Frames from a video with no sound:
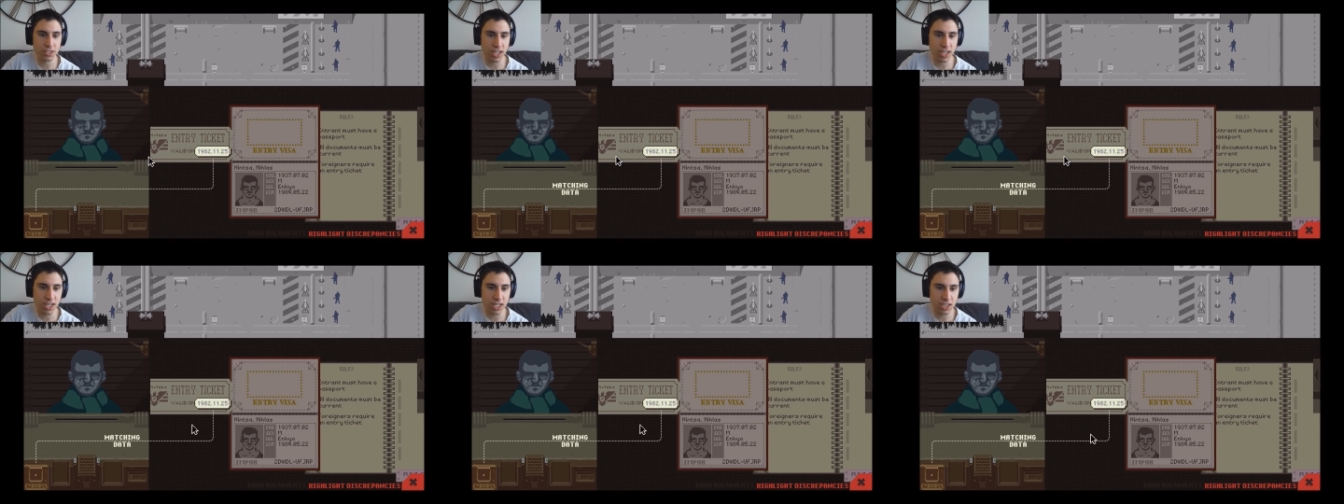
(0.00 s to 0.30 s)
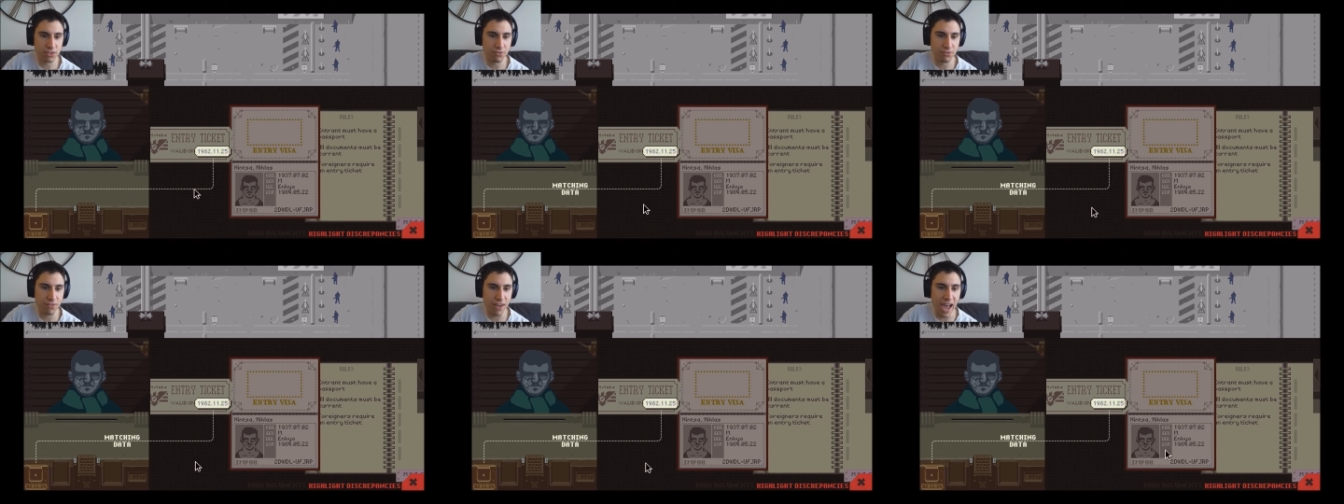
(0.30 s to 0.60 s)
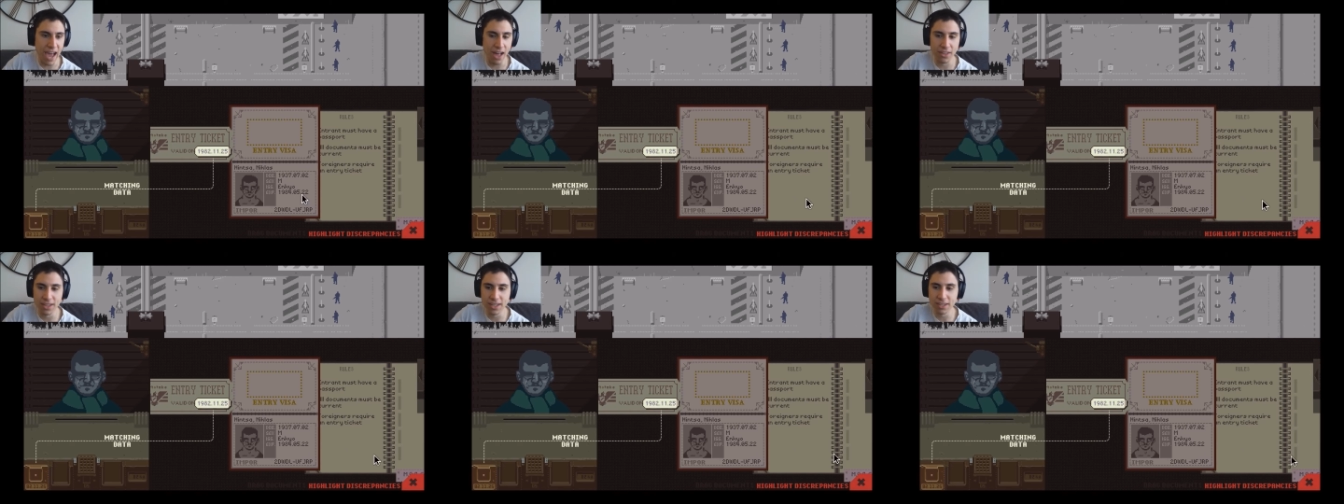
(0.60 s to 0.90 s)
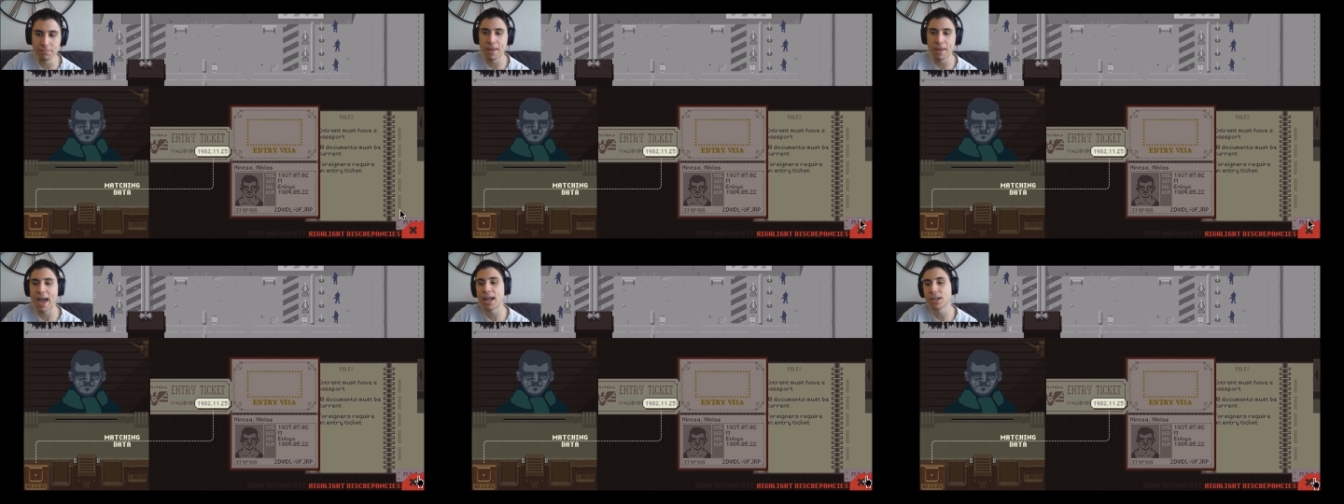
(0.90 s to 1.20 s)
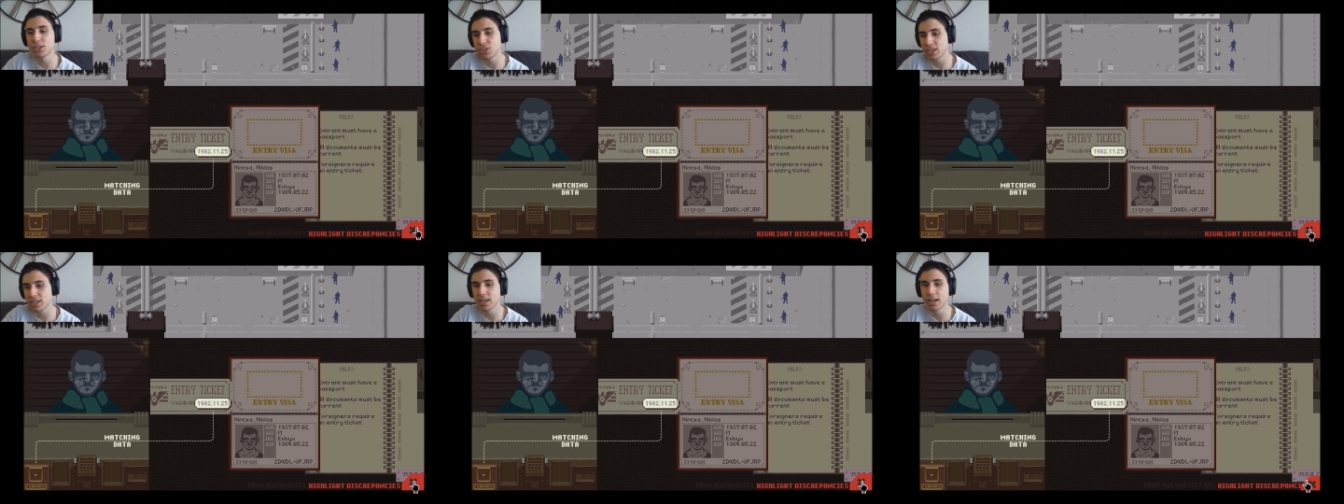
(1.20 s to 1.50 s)
ticket's valid,
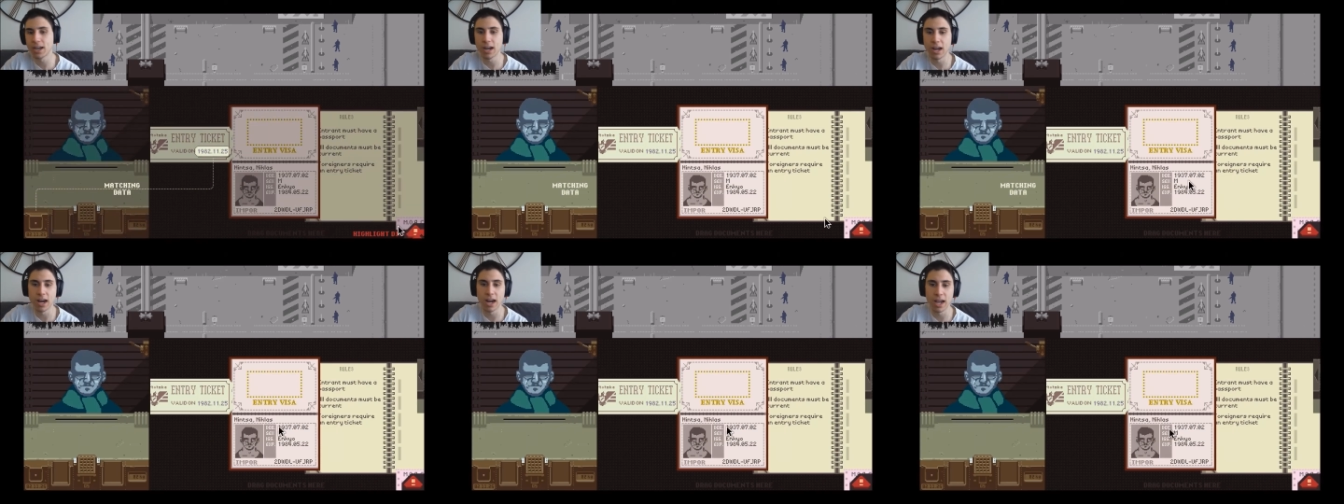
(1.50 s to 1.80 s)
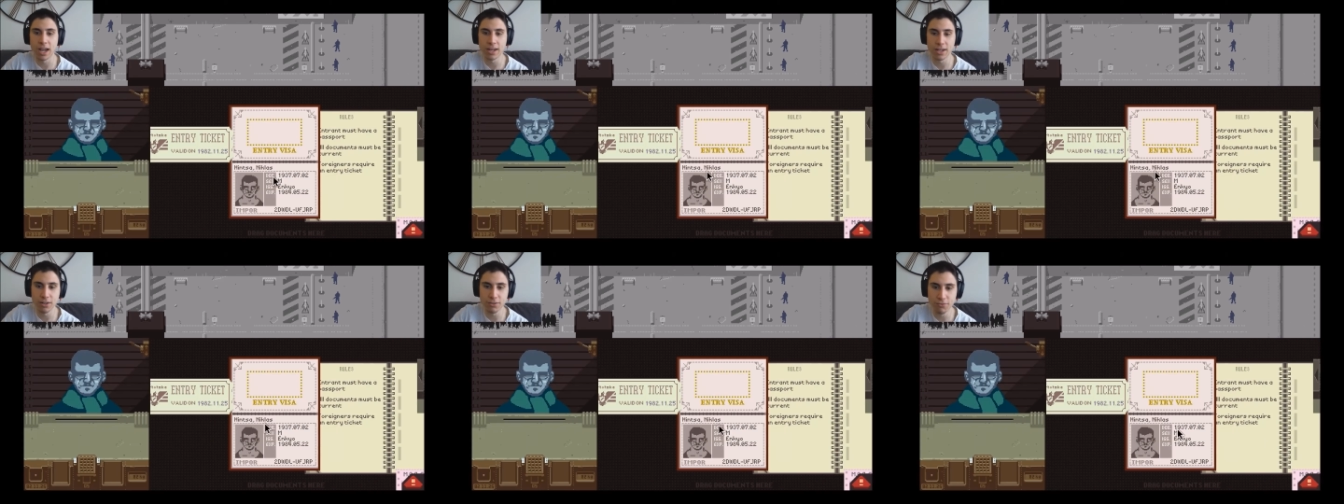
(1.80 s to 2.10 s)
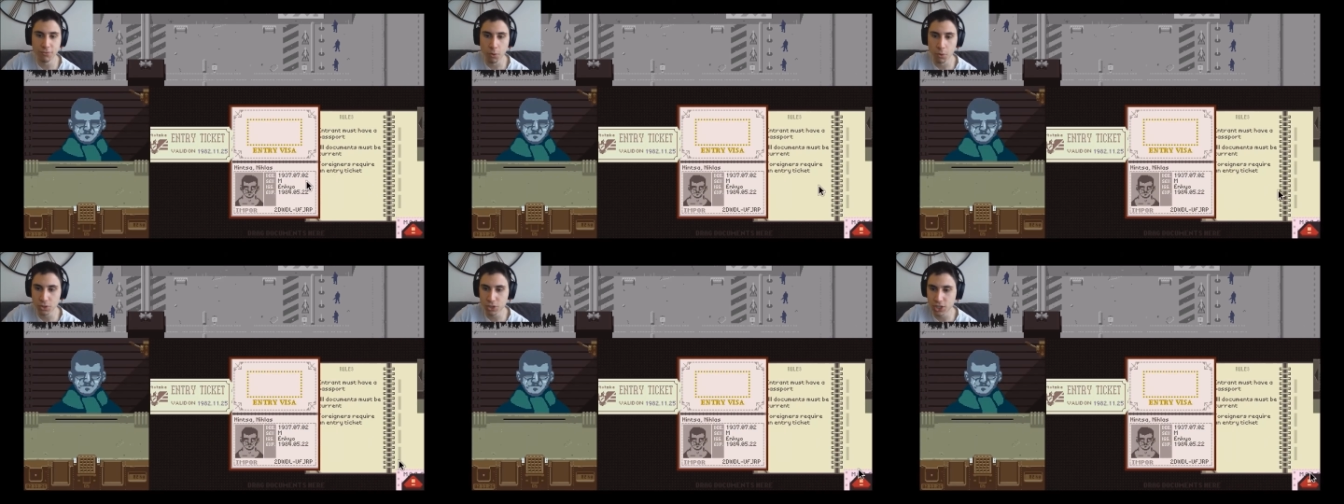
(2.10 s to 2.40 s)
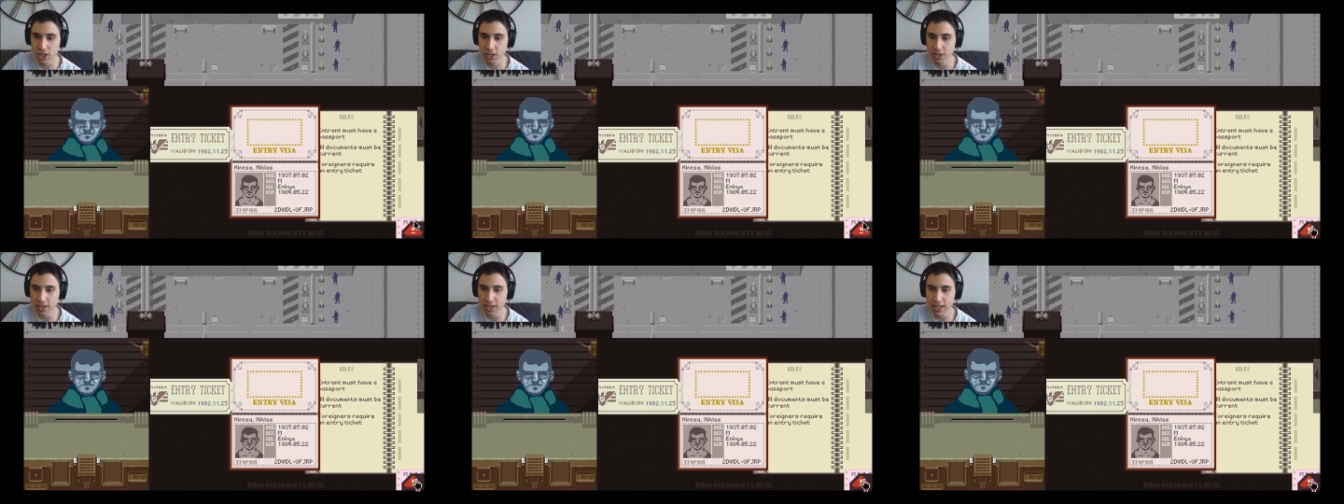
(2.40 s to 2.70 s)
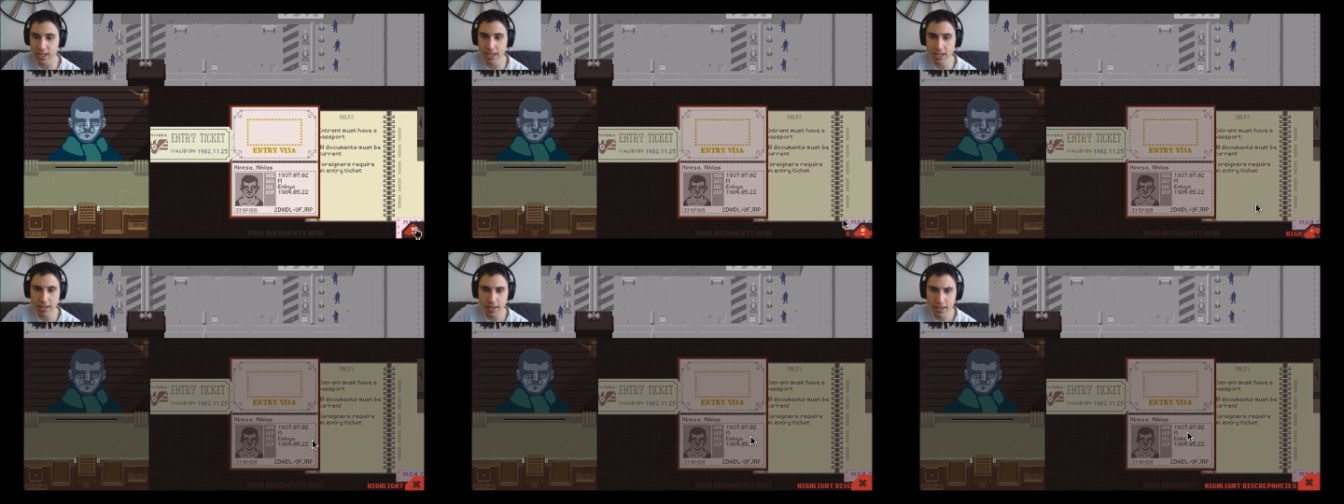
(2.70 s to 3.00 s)
matching. All right, unfortunately.